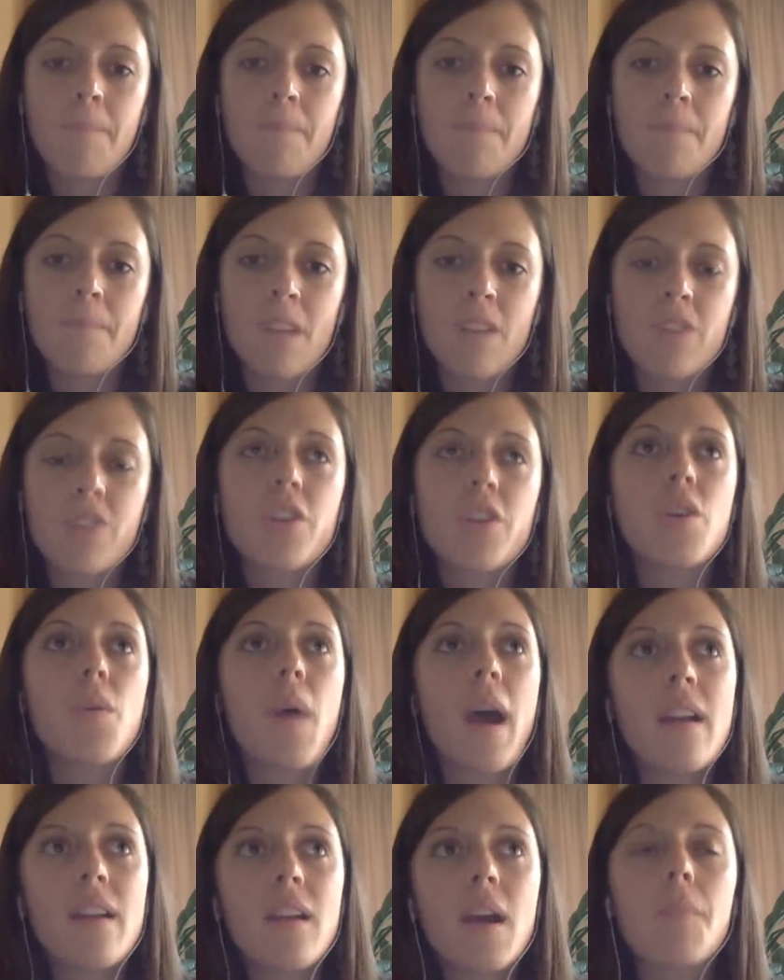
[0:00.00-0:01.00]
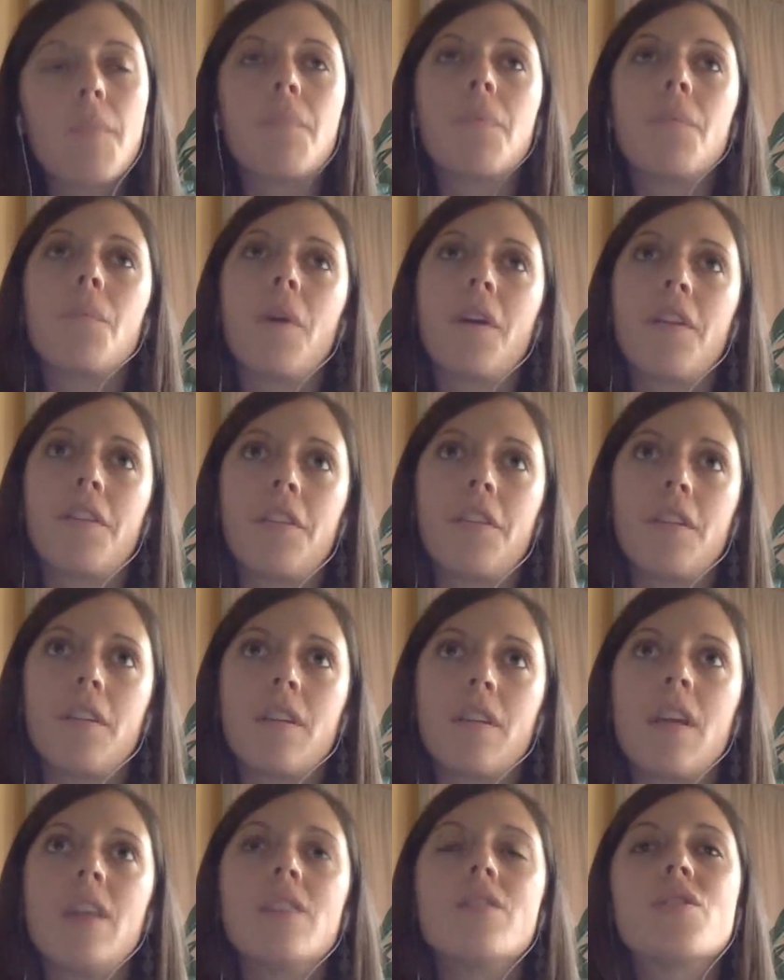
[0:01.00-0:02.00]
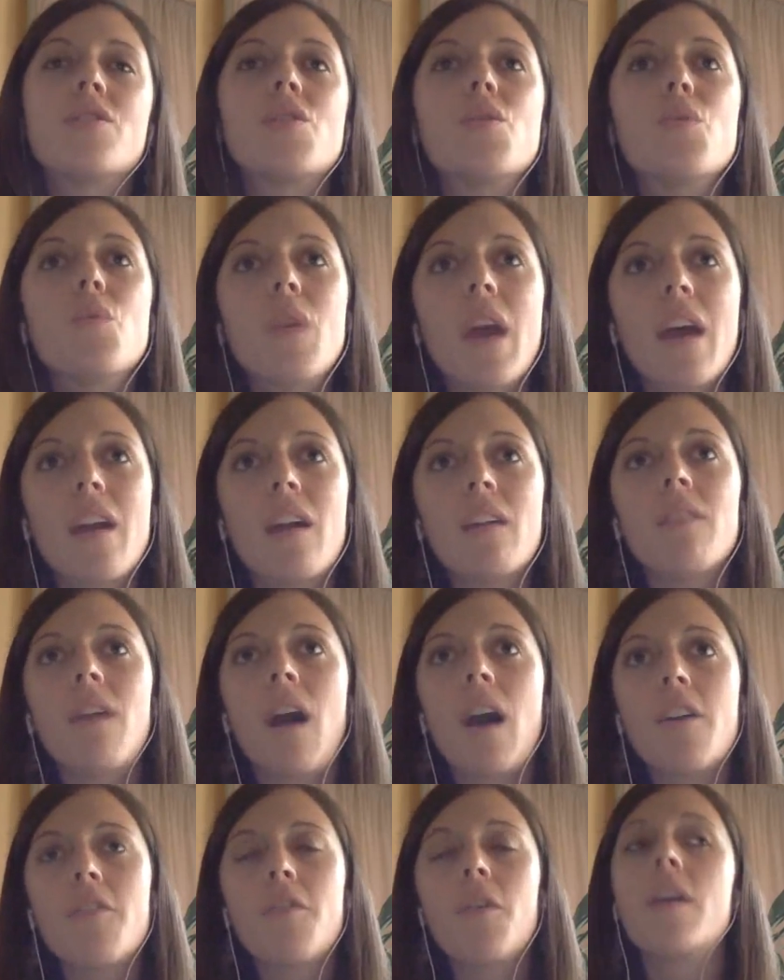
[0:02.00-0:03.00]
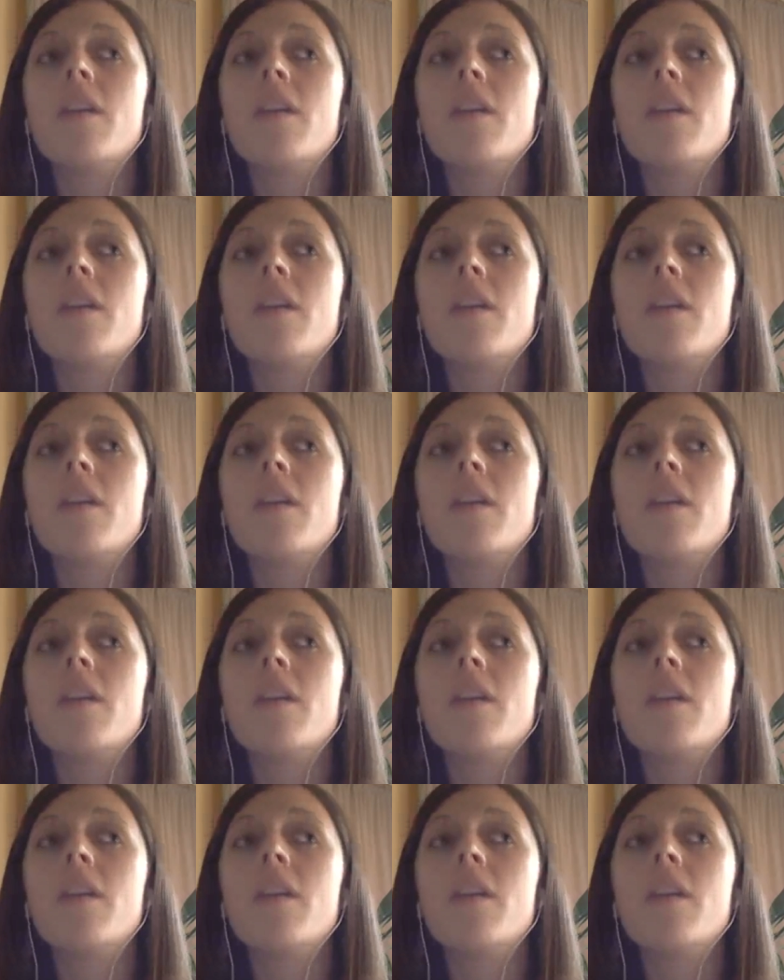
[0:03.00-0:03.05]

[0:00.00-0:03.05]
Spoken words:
So you end up with kids who get a lot of,